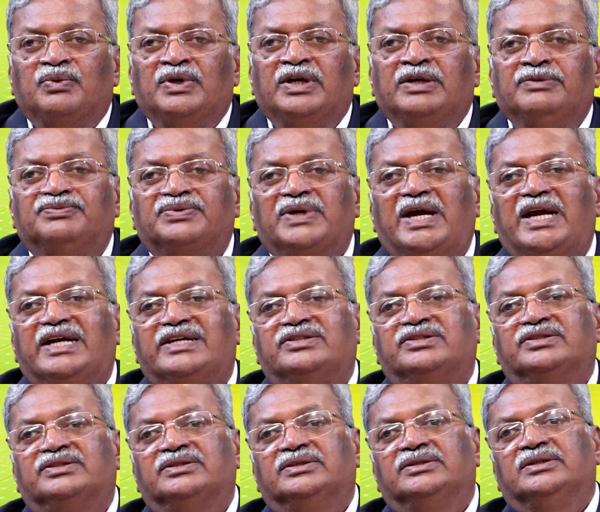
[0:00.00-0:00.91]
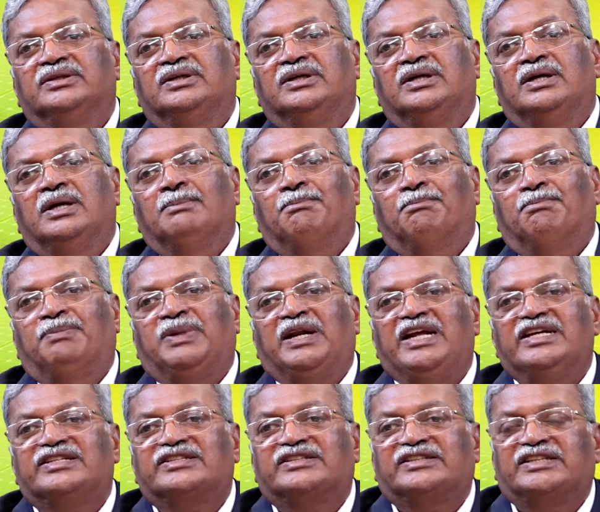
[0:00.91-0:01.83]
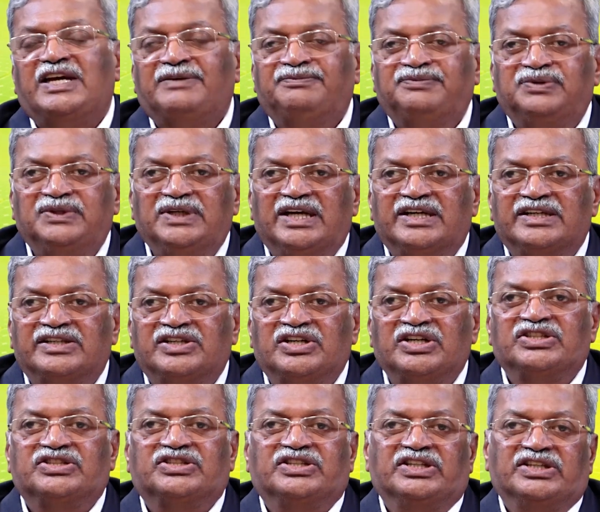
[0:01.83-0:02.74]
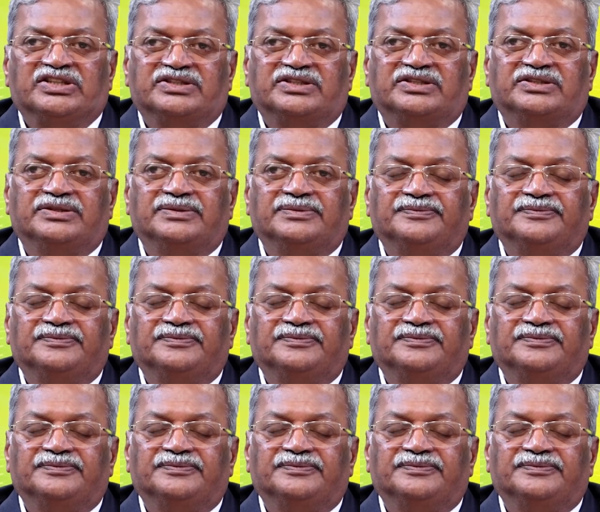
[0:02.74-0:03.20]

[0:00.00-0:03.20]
We in fact place Schaeffler dishes.